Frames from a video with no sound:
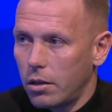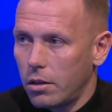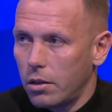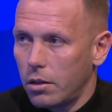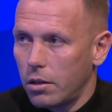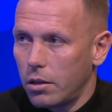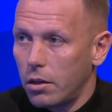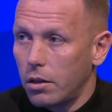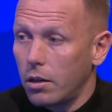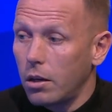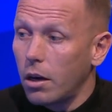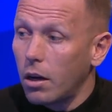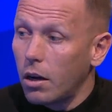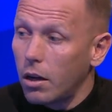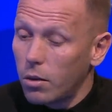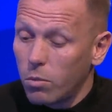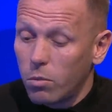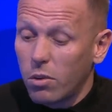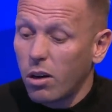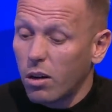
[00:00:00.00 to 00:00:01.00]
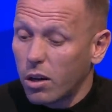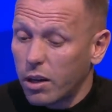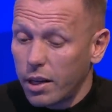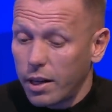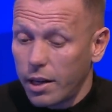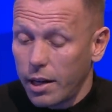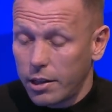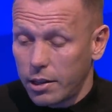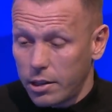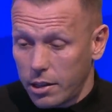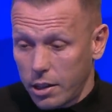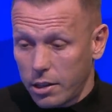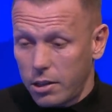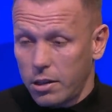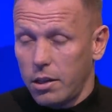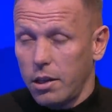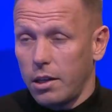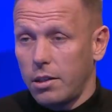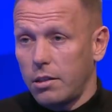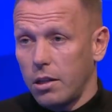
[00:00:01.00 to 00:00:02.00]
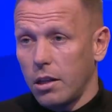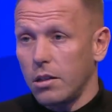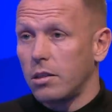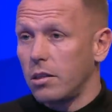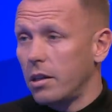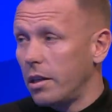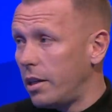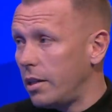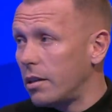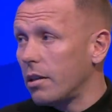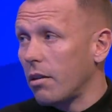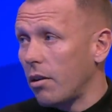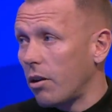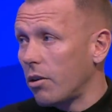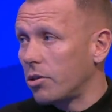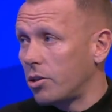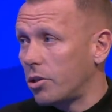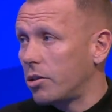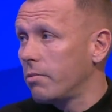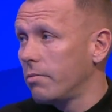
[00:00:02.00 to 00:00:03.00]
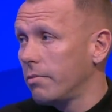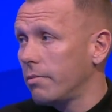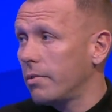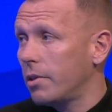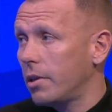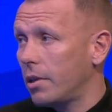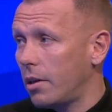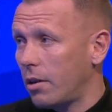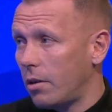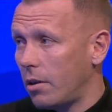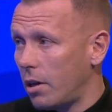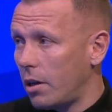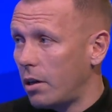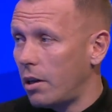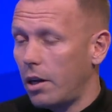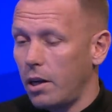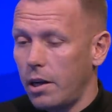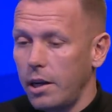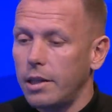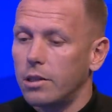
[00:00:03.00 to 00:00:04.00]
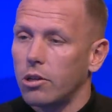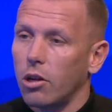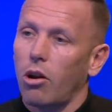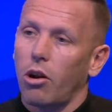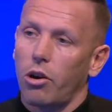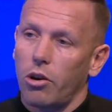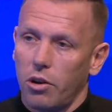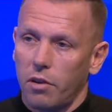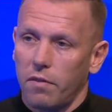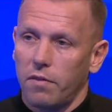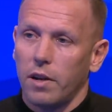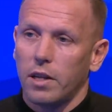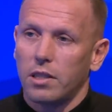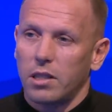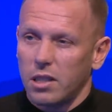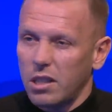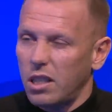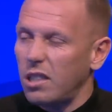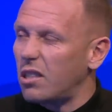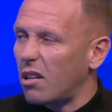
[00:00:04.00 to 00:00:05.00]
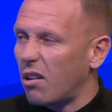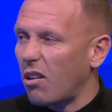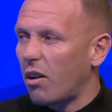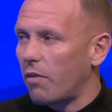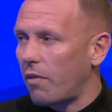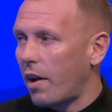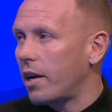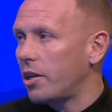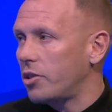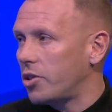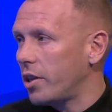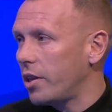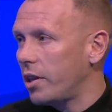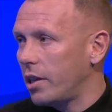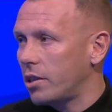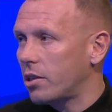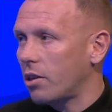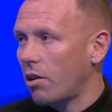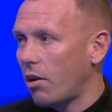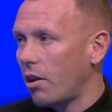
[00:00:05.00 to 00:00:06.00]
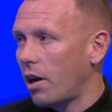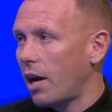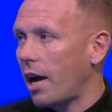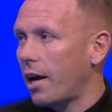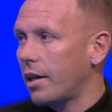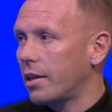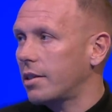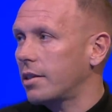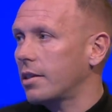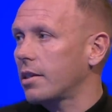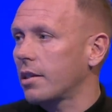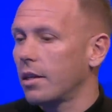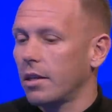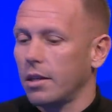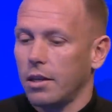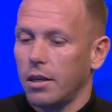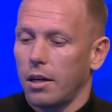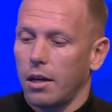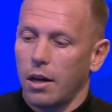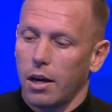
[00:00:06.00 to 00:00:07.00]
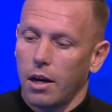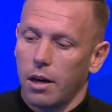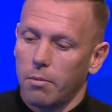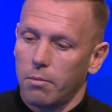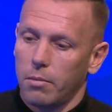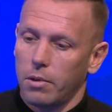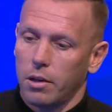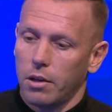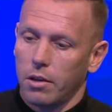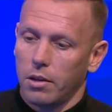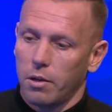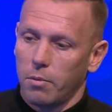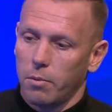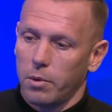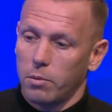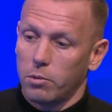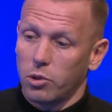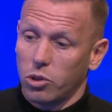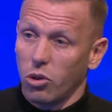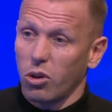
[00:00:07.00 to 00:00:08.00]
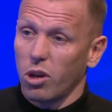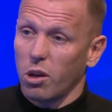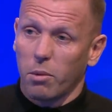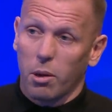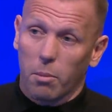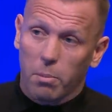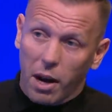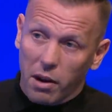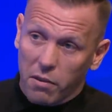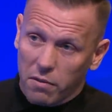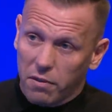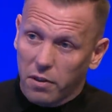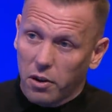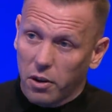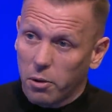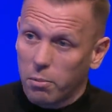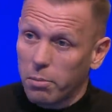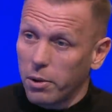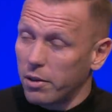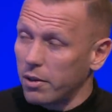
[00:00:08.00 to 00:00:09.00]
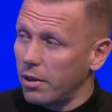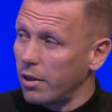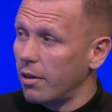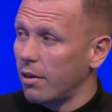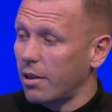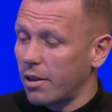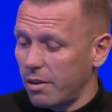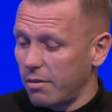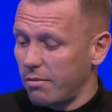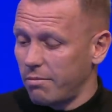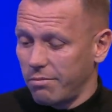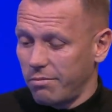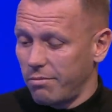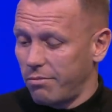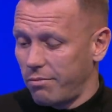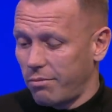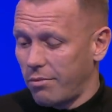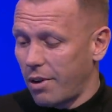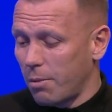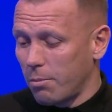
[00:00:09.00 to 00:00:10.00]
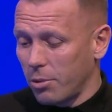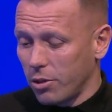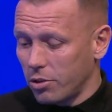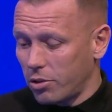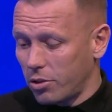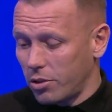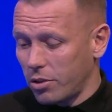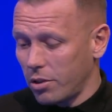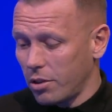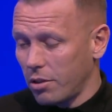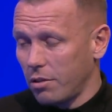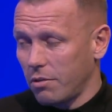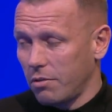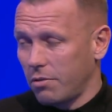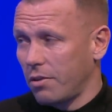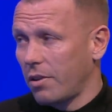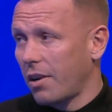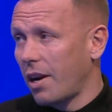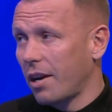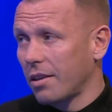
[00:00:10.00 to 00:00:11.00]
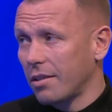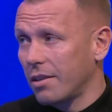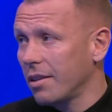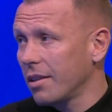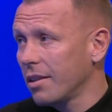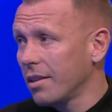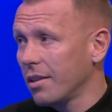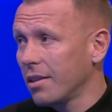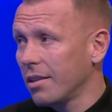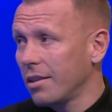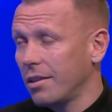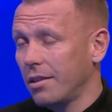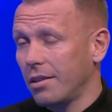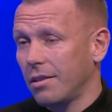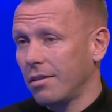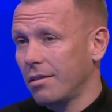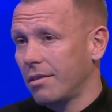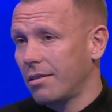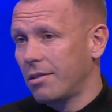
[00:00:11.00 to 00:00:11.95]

thing. No, look, it, it, it does need a lot of, you know, it, it needs a lot of new faces, it needs a lot of energy, it needs a lot of legs. Um, you know, you, you were talking about the back four, but you look at Ramos, Varane, mm. you know,